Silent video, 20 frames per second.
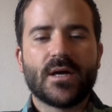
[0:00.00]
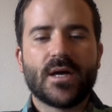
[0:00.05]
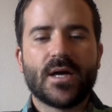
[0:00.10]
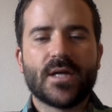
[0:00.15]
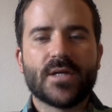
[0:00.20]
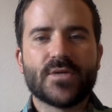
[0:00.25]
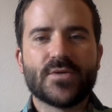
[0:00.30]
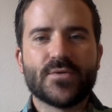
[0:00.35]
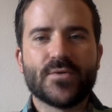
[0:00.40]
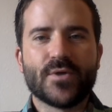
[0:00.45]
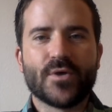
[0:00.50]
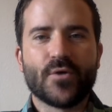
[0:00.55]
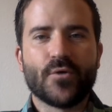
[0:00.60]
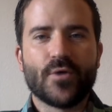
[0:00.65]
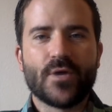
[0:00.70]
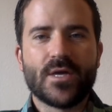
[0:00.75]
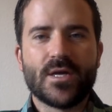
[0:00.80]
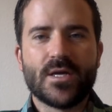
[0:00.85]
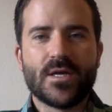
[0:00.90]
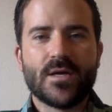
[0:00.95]
I do
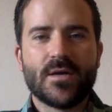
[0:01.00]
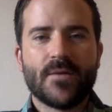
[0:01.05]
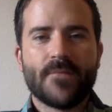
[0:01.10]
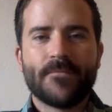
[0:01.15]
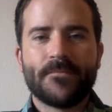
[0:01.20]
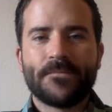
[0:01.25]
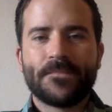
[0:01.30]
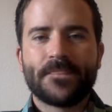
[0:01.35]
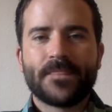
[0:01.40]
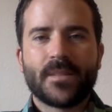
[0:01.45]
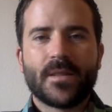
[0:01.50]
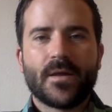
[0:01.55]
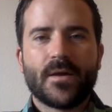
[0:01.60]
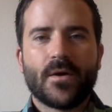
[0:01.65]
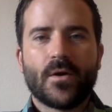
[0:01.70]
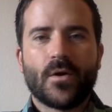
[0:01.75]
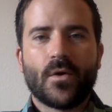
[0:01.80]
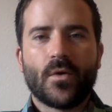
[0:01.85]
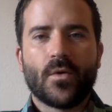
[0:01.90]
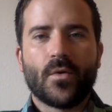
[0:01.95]
agree.
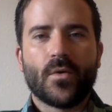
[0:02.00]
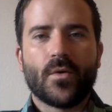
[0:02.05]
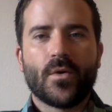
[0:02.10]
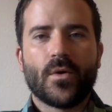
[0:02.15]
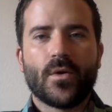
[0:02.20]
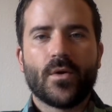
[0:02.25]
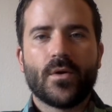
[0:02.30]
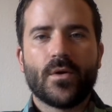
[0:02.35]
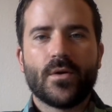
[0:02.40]
Our